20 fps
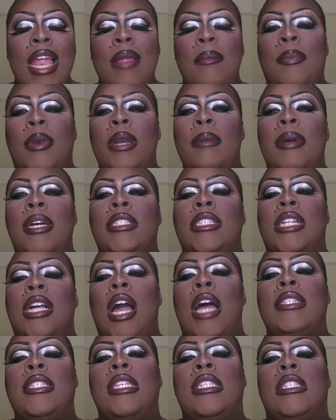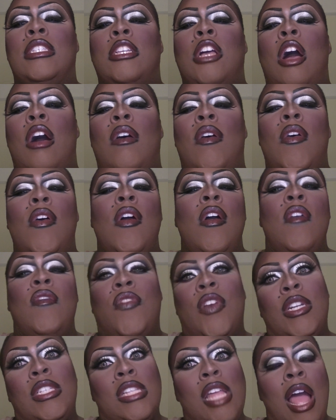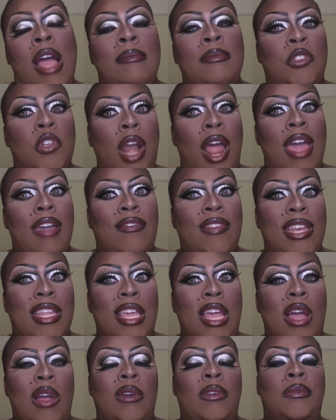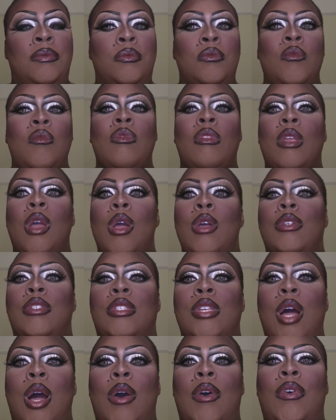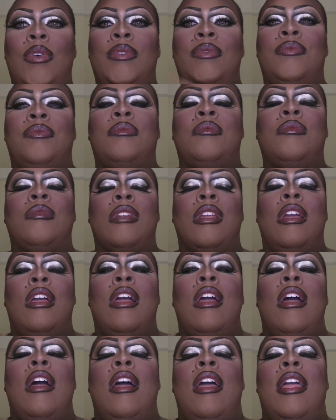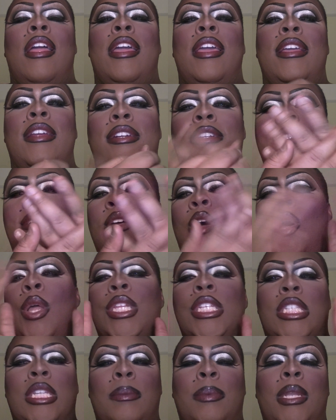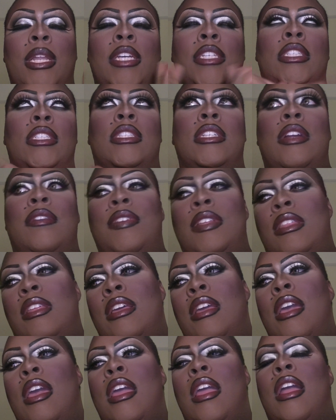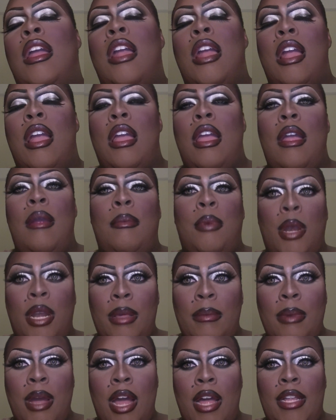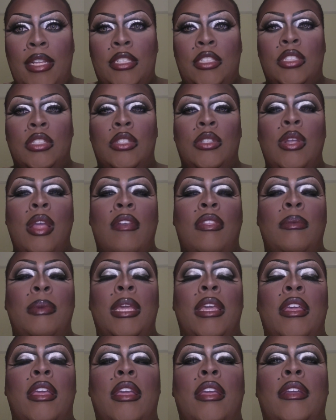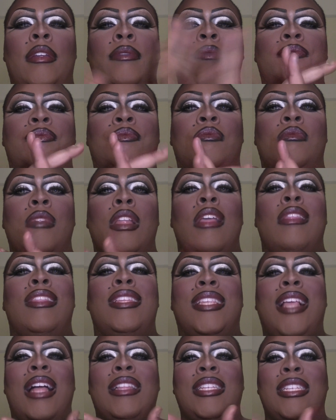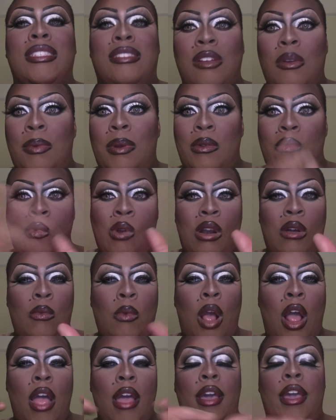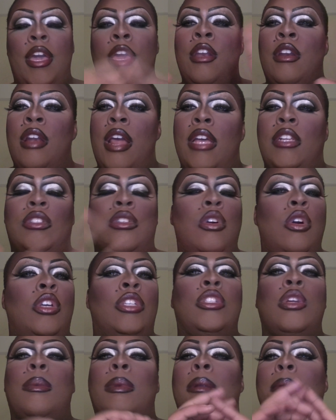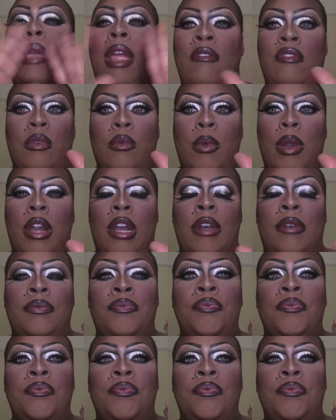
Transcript: Pretty much, the contest is called First Time Drag Video. So, here's all the stipulations and everything. Pretty much, you have to be, this contest is open up worldwide, international, it's open up everywhere.